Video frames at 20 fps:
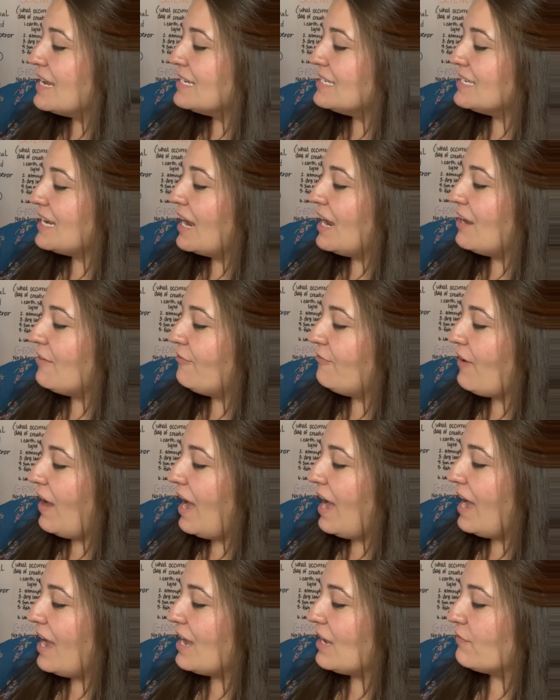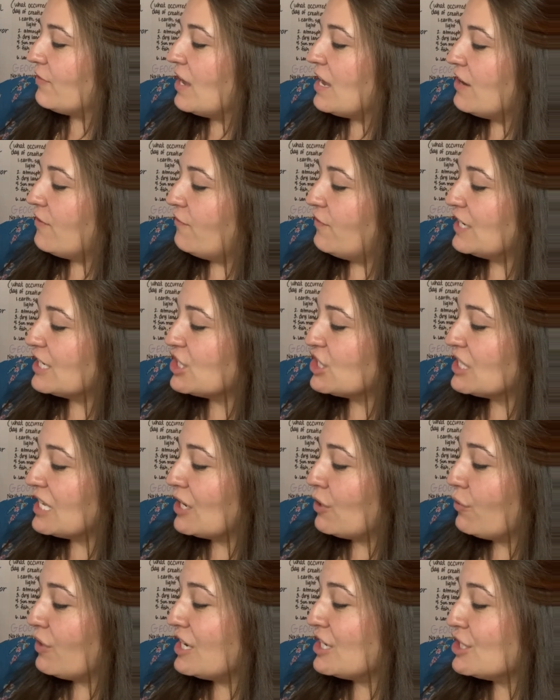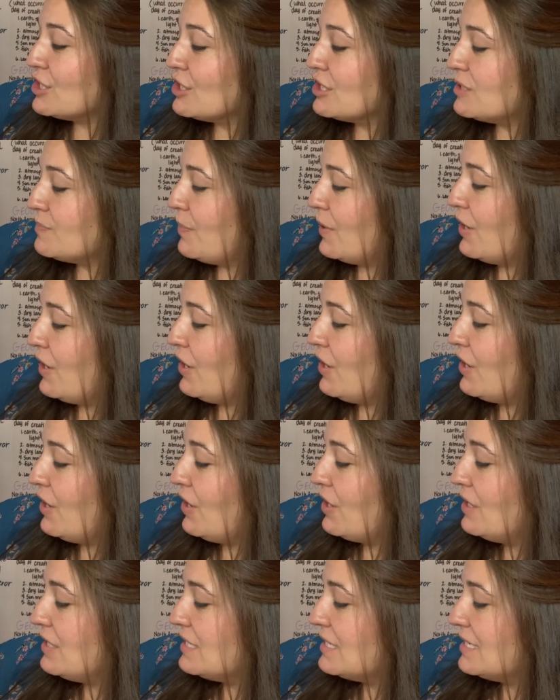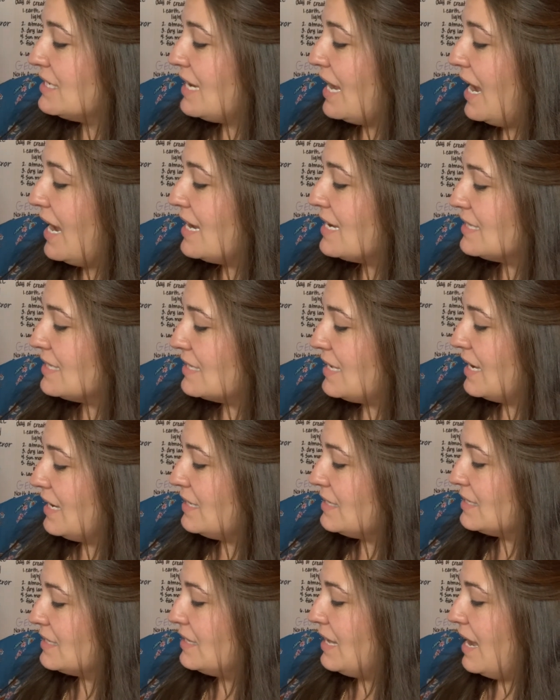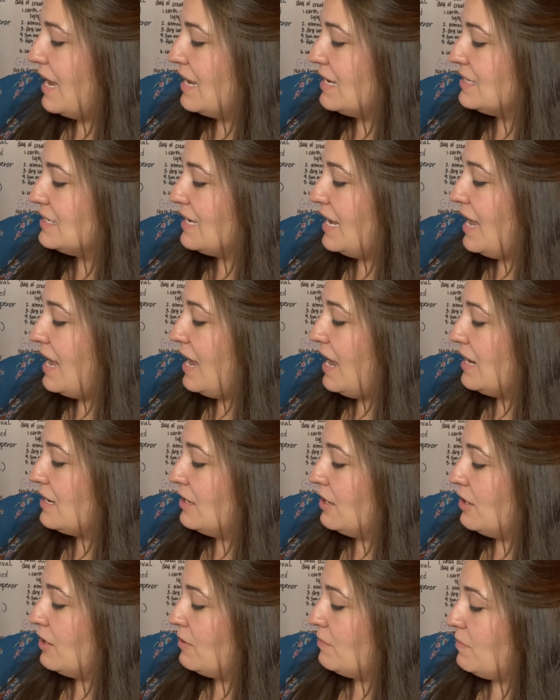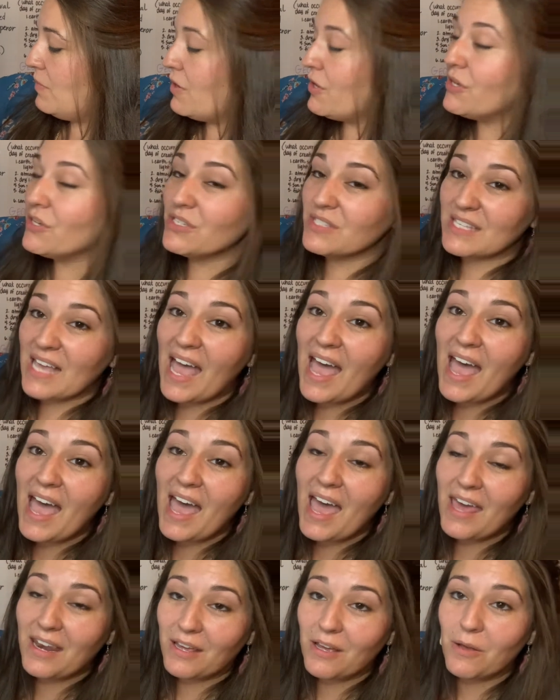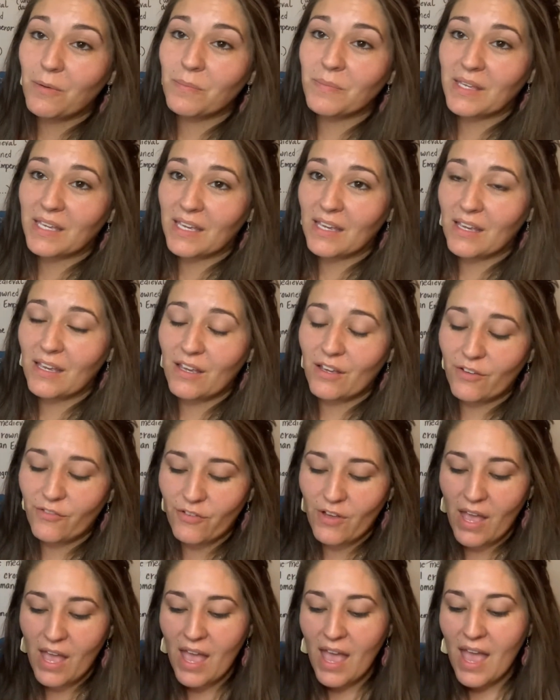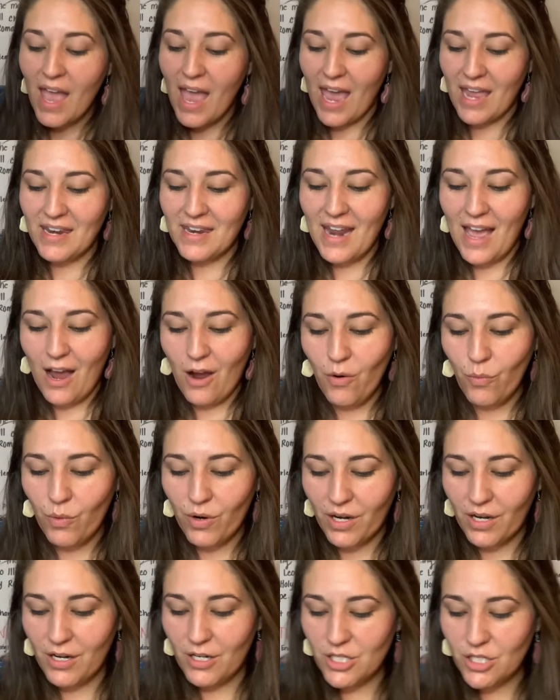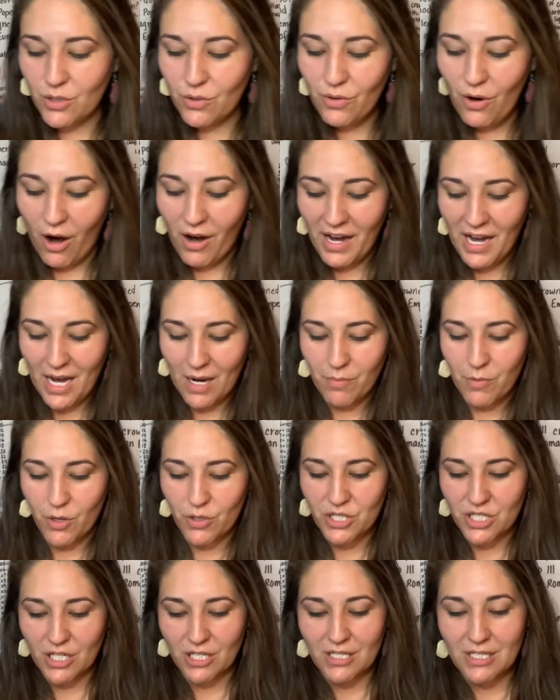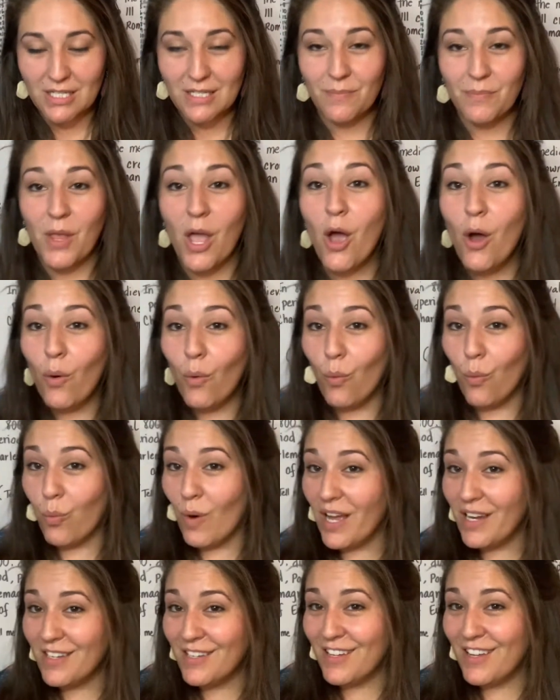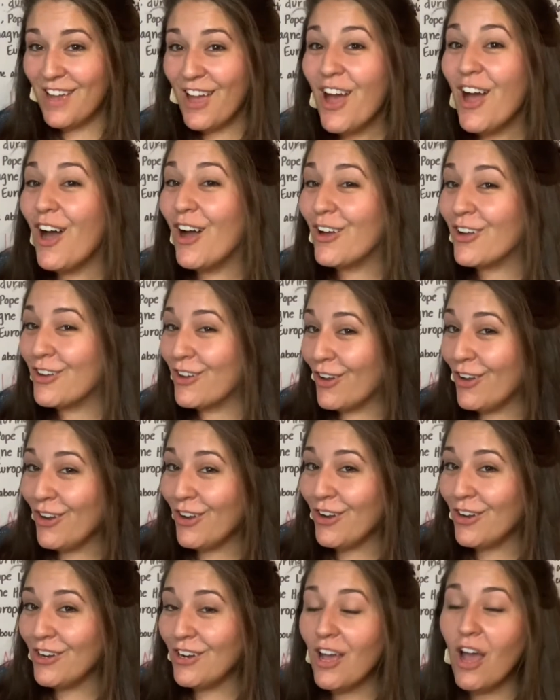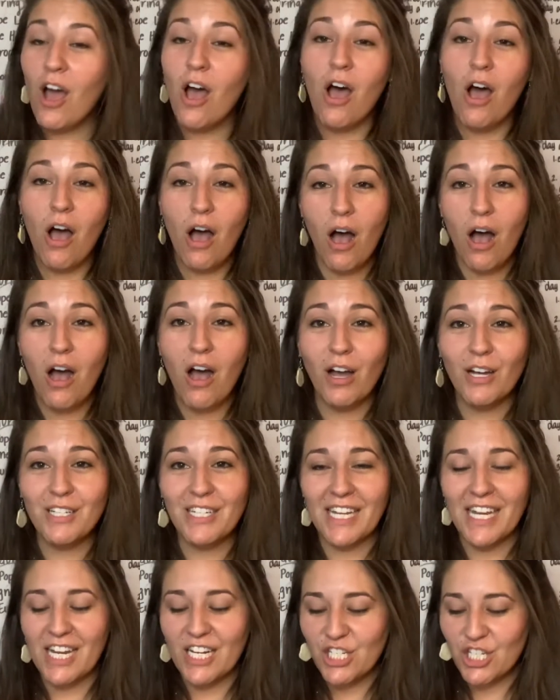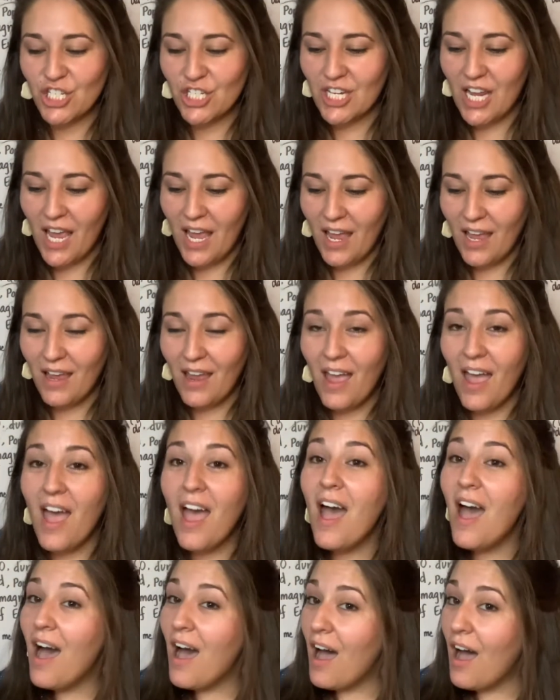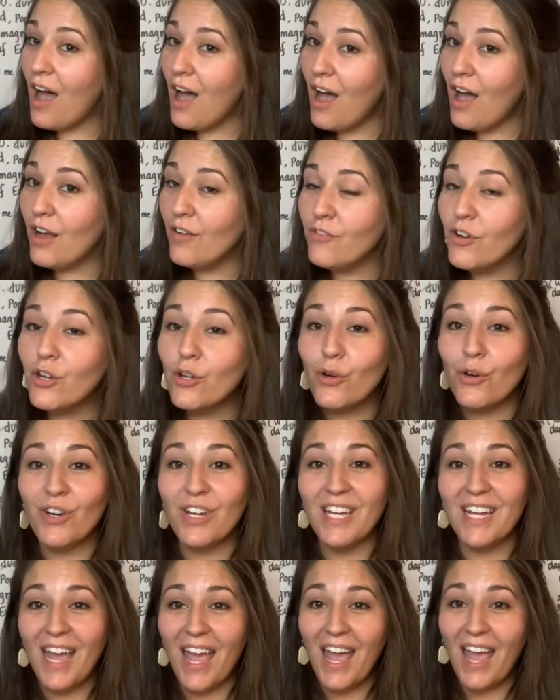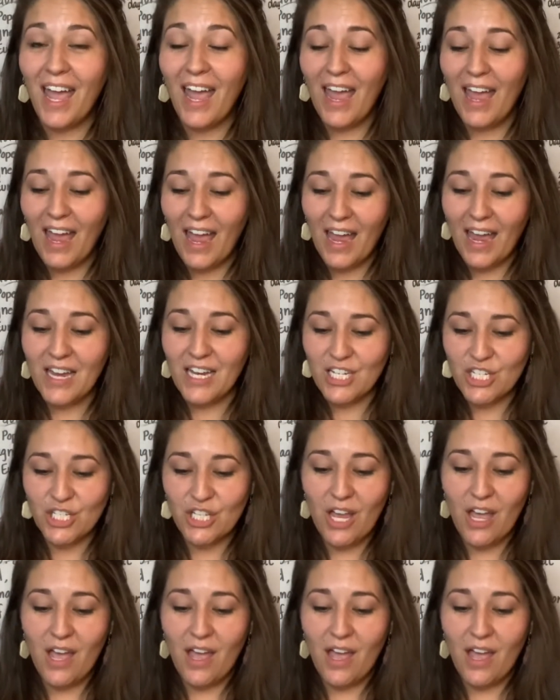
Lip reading: Day 5, fish, sea creatures, birds. Day 6, land animals, Adam, Eve. And now we're gonna do our hand motions. What occurred on each day of creation?